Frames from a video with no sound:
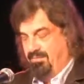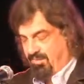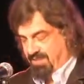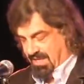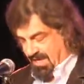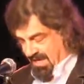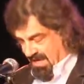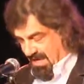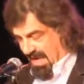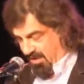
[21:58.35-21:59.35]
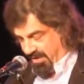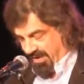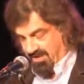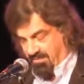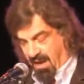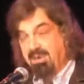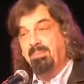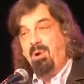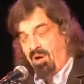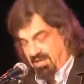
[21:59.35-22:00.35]
was the uh, Halloween's
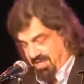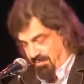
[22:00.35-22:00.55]
public policy